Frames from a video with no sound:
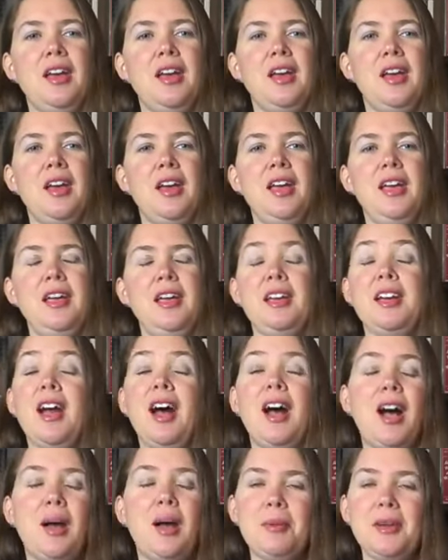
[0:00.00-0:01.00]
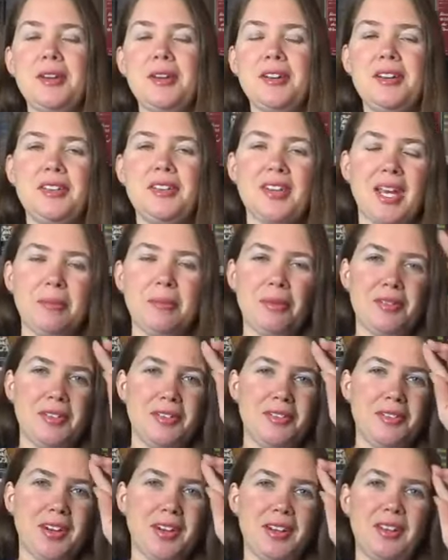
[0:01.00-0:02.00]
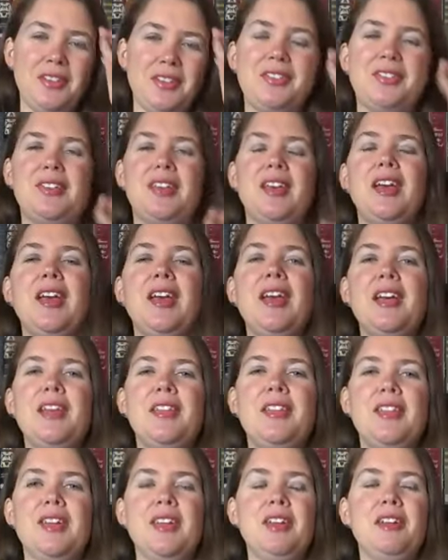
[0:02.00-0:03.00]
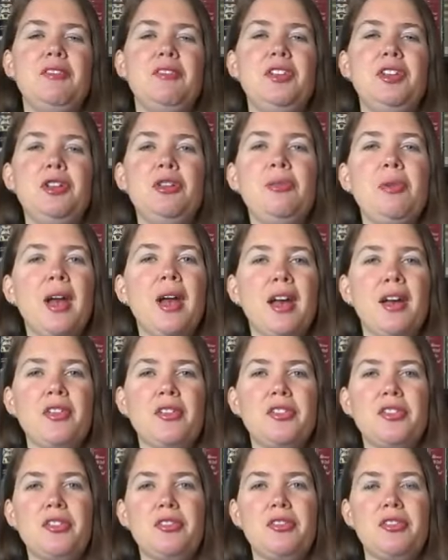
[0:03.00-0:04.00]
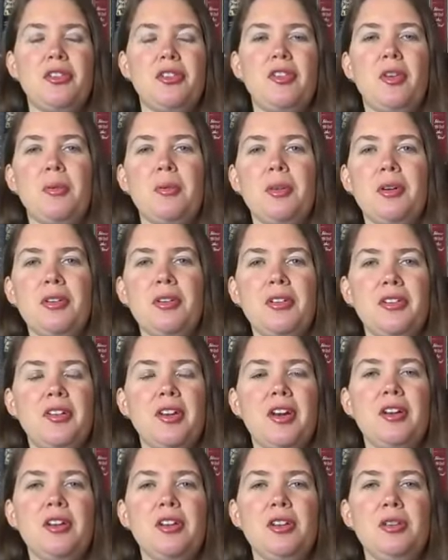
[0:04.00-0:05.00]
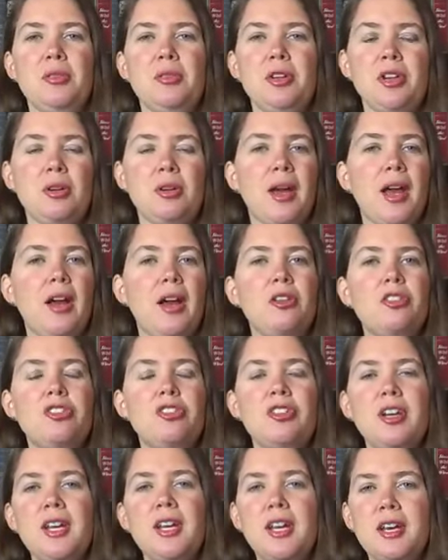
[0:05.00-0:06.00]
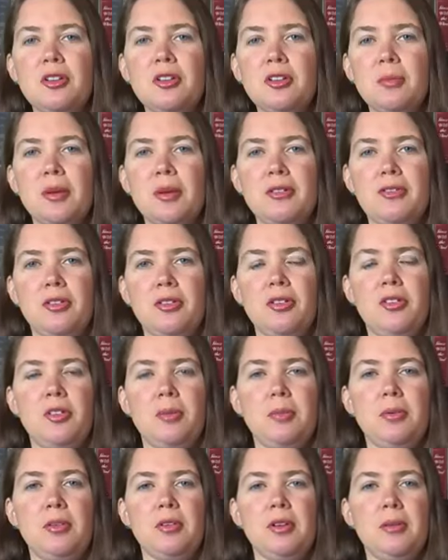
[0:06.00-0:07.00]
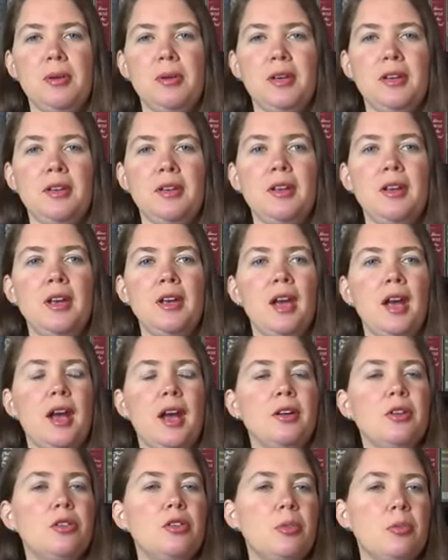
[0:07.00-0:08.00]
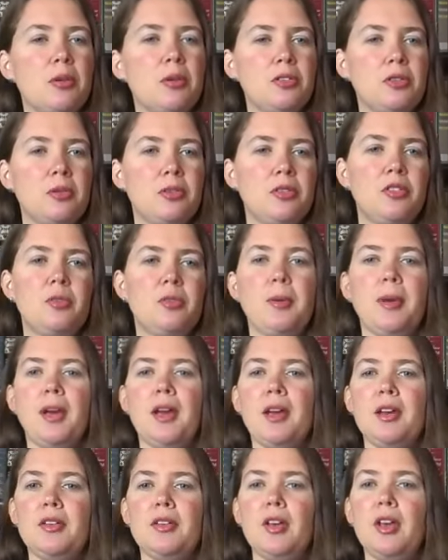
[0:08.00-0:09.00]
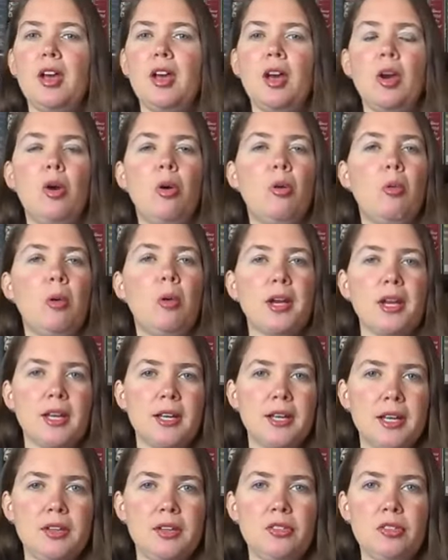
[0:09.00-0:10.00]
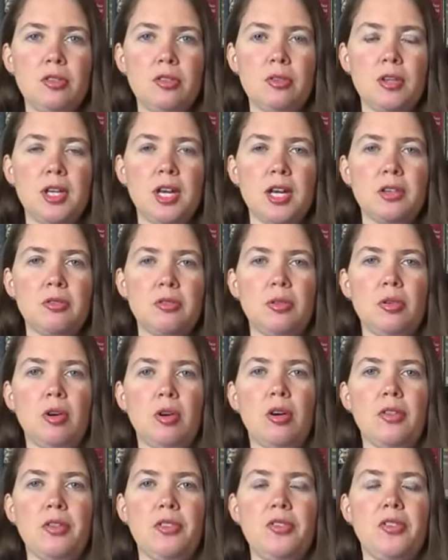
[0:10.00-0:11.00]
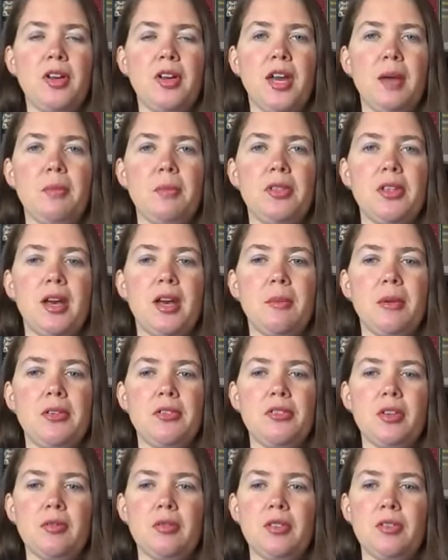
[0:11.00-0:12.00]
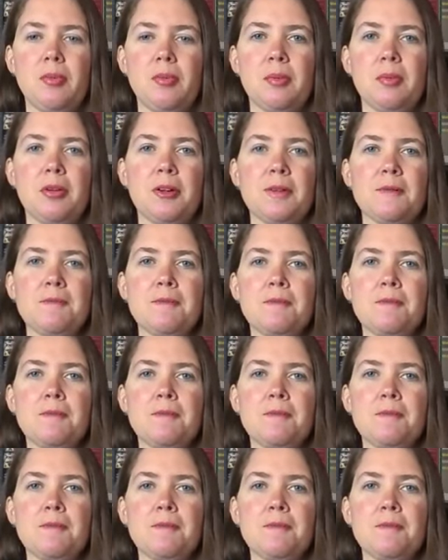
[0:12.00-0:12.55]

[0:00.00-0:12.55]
a common type of advice that if you ask for someone to tell you, how should I handle my first deployment? I don't know what to expect. What can I do to get through all this time without my service member?